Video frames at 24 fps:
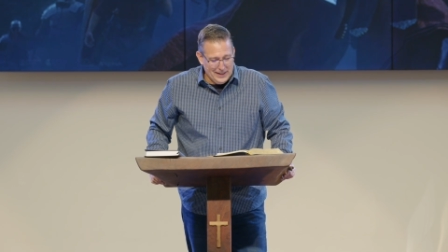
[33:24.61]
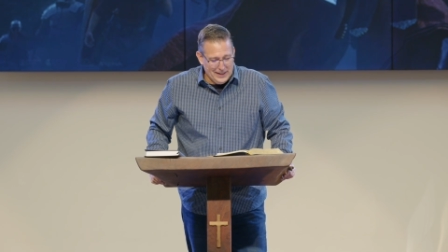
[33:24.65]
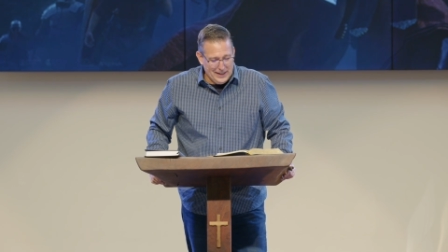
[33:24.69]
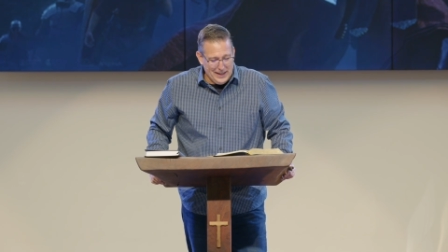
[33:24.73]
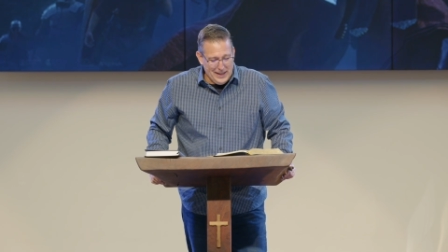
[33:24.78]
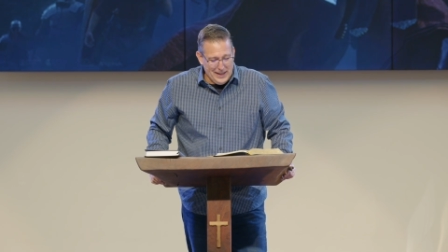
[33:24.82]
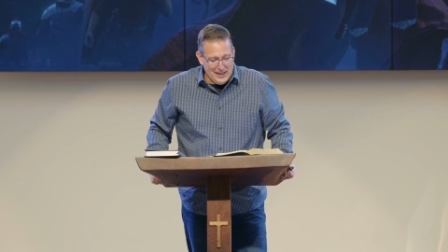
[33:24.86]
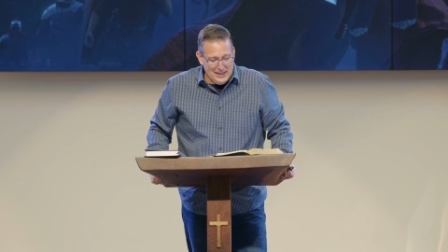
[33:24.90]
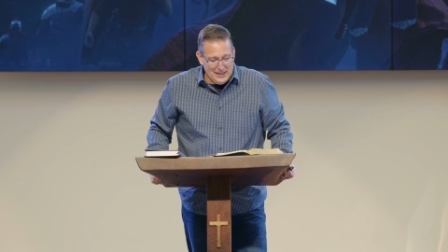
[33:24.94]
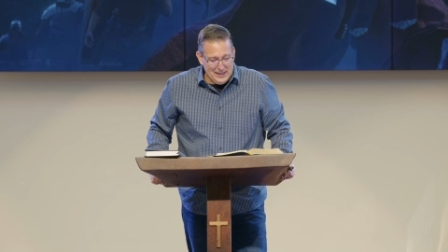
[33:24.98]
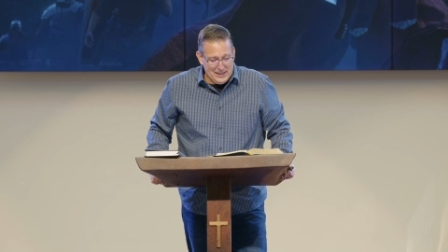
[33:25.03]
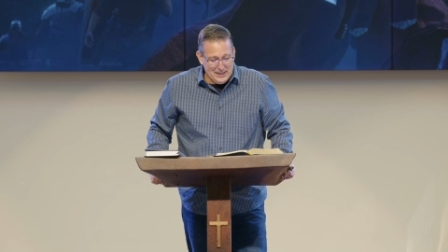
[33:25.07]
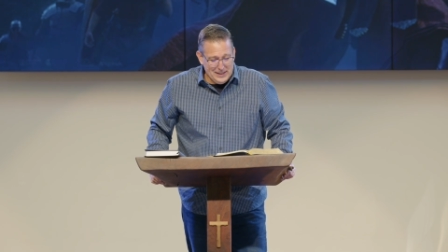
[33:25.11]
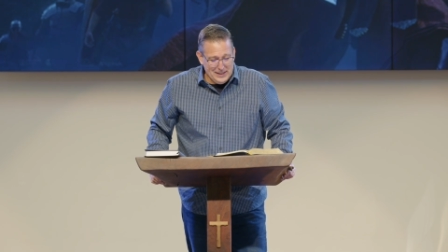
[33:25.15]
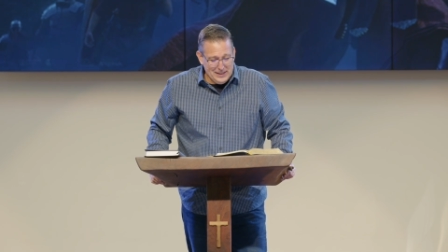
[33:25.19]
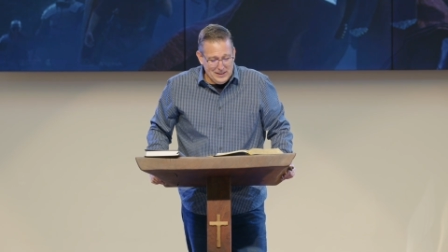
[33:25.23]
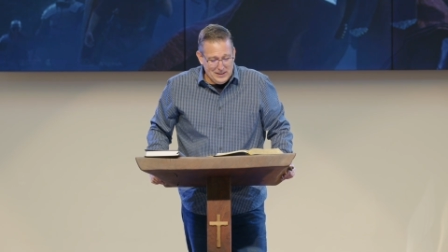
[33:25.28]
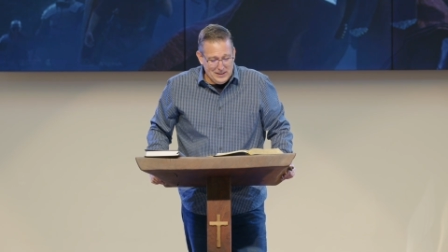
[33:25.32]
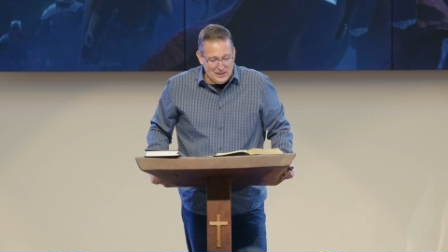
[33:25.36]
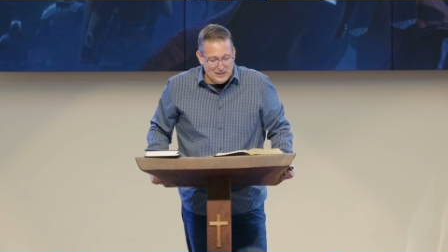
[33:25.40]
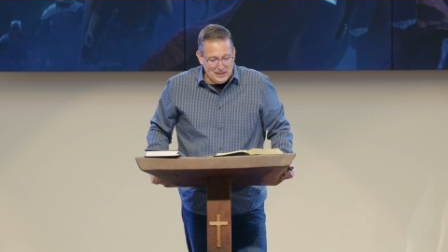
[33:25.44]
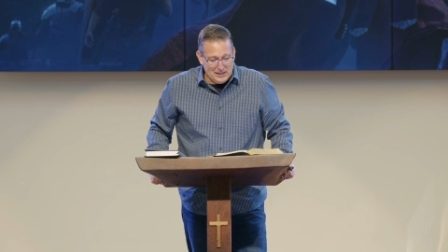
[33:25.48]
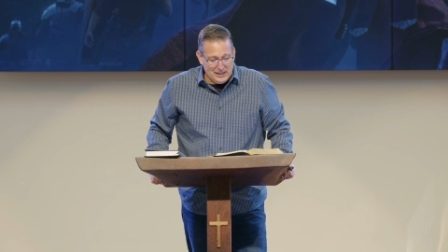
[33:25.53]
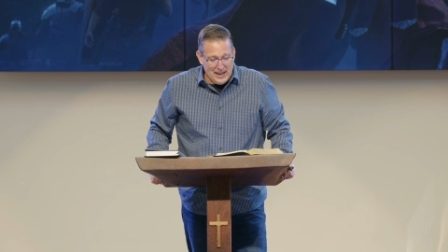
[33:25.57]
and he
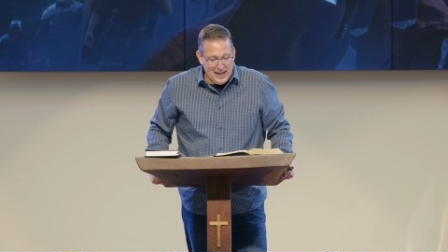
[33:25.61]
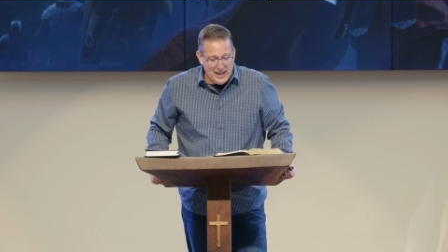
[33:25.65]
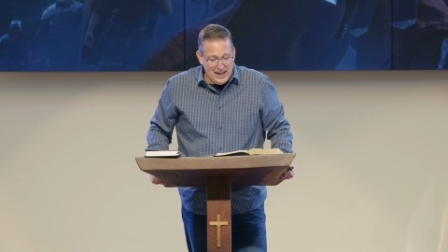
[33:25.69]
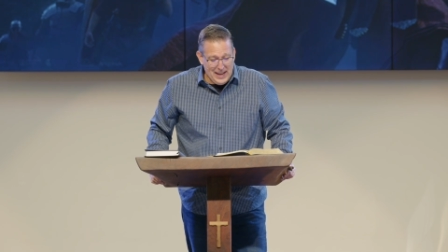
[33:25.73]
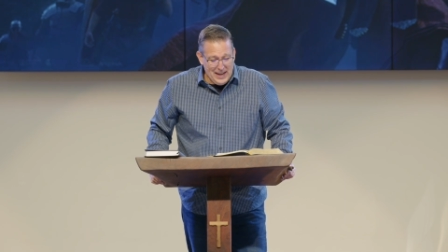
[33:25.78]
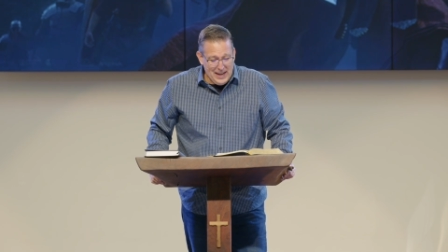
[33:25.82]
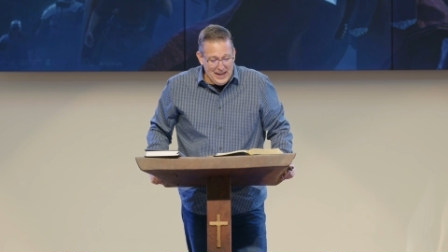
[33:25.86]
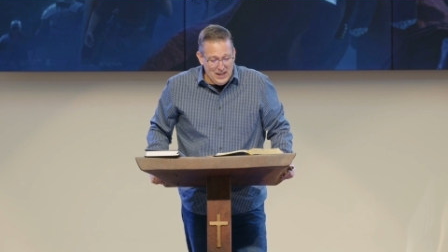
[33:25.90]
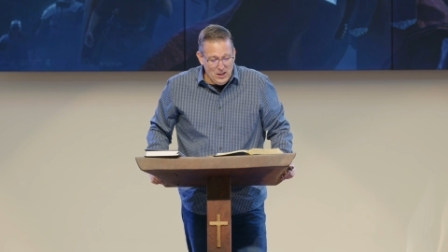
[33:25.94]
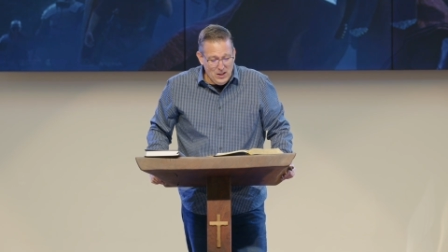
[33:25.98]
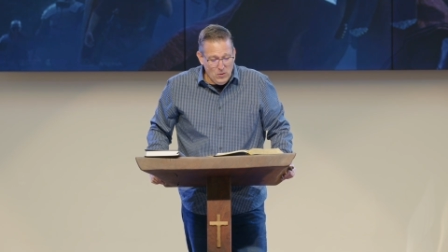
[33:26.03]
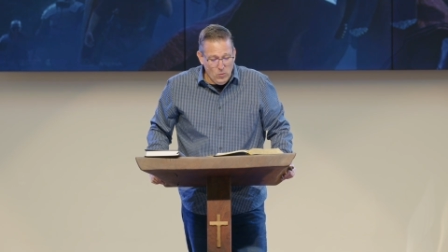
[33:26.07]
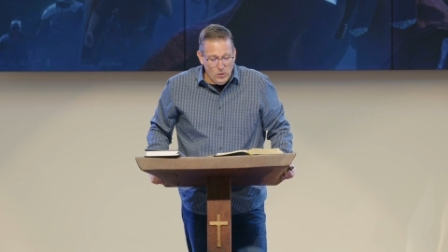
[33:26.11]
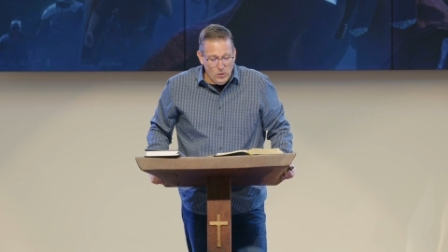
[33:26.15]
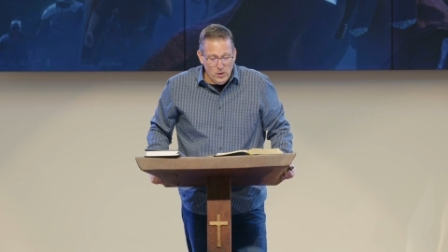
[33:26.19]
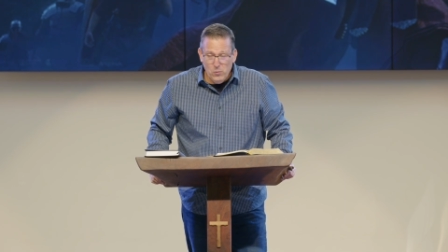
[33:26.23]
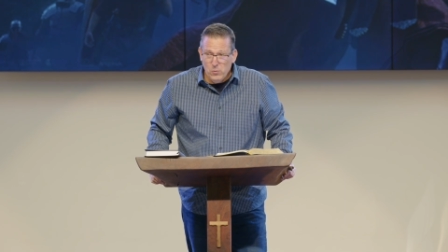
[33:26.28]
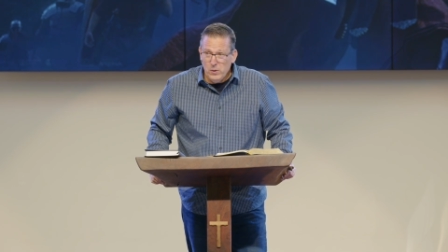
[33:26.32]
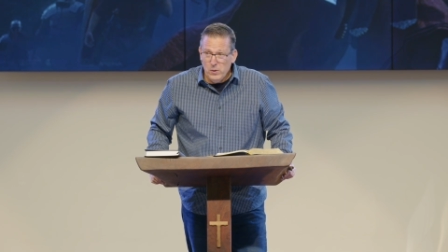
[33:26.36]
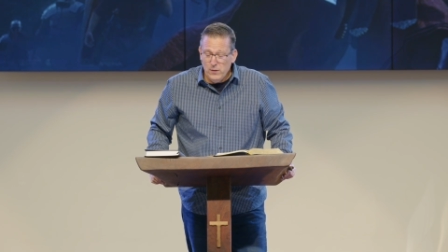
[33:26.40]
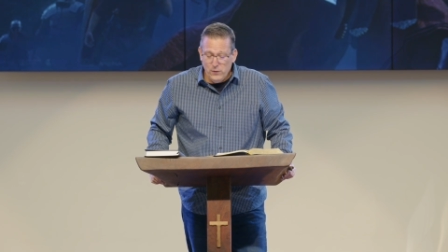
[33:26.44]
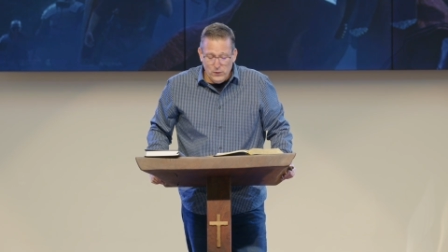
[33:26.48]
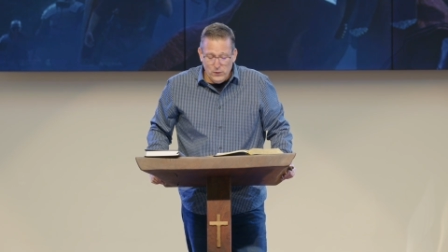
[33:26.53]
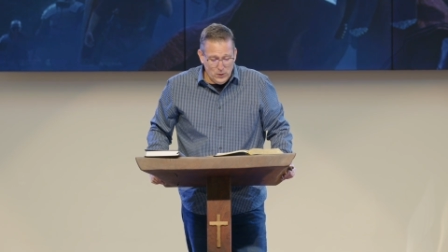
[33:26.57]
says, Can anyone
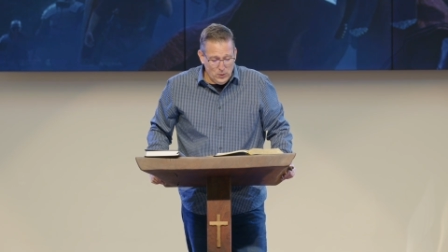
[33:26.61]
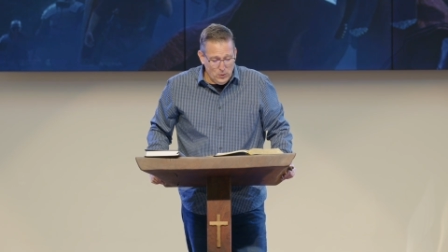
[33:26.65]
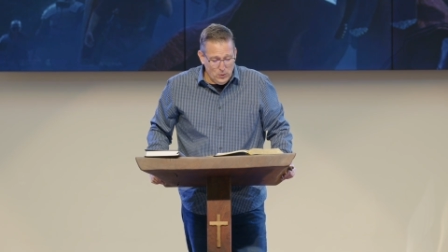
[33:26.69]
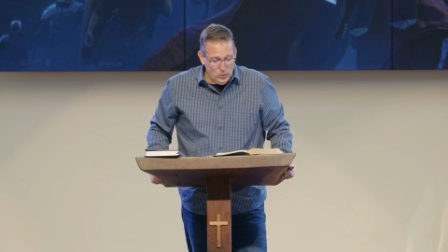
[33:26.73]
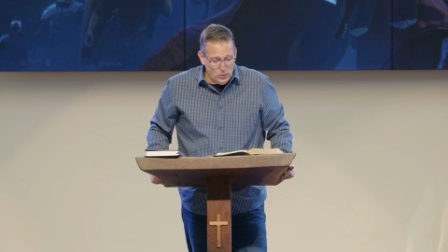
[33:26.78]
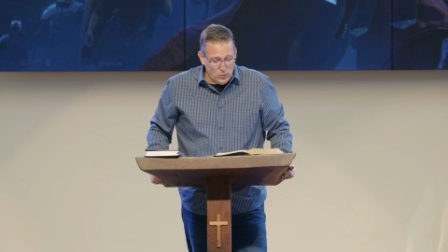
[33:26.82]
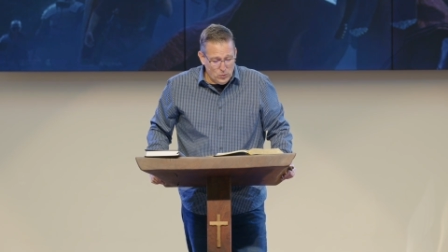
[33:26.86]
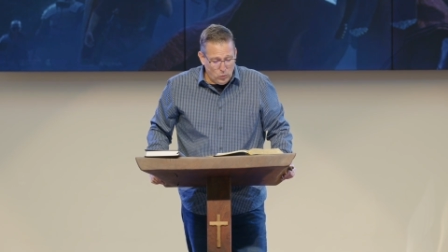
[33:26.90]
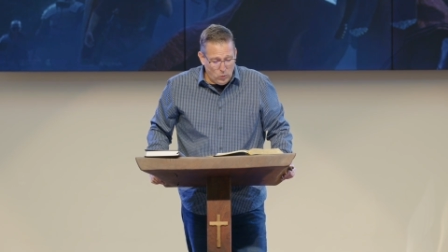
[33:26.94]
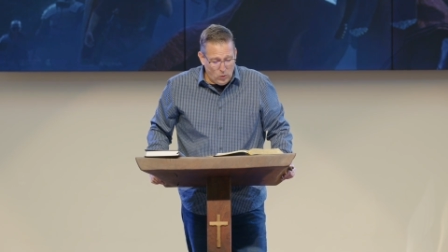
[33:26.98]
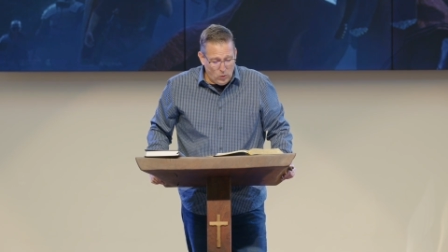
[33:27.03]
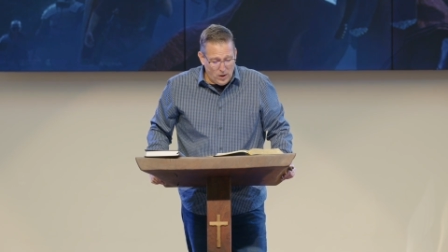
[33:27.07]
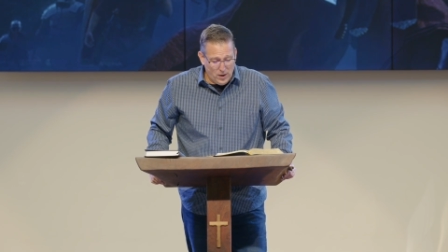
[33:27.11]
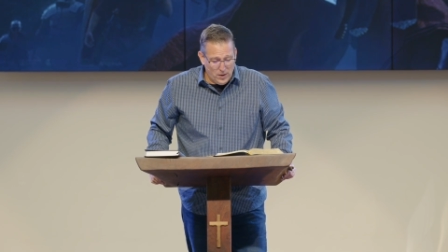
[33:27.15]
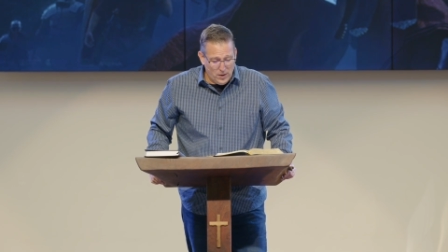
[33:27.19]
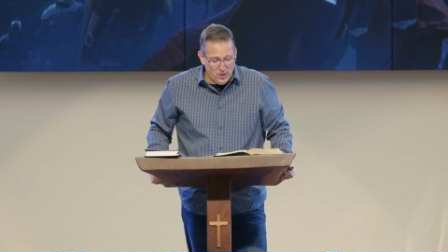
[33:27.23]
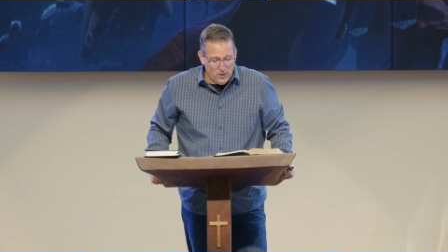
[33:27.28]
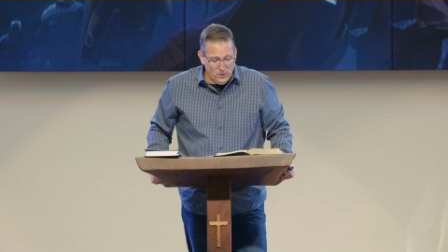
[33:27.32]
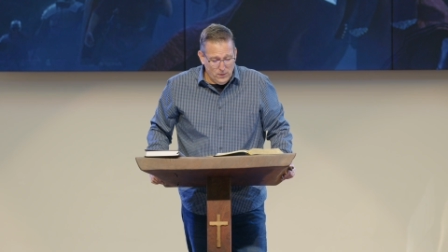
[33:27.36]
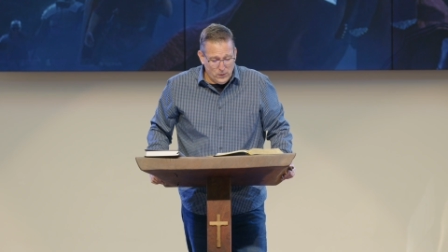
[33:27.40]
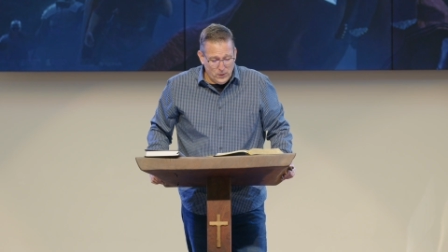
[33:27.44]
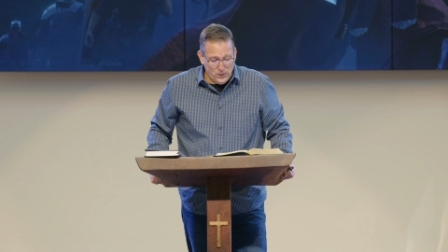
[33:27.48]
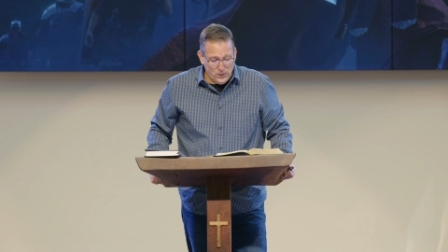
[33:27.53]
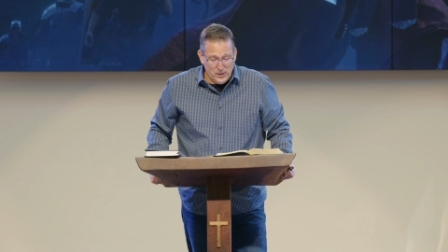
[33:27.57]
refuse water
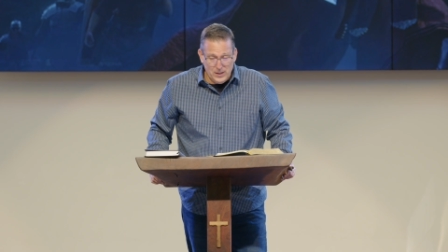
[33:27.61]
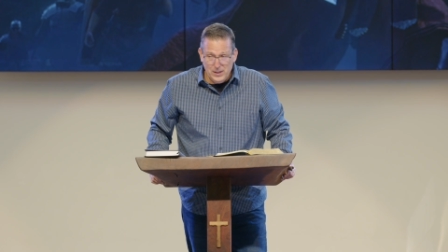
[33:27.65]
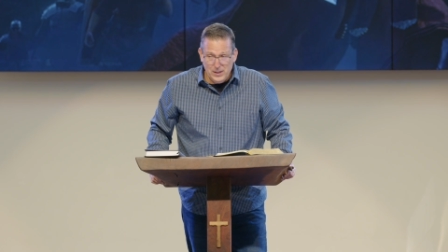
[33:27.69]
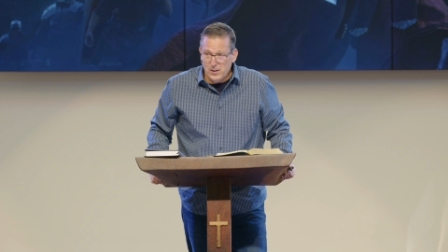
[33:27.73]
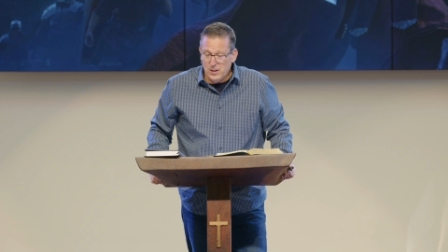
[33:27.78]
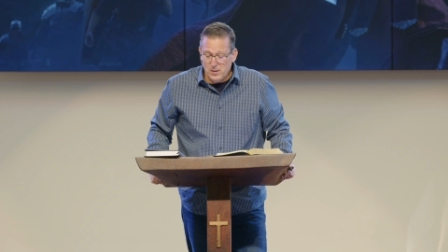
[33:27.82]
for these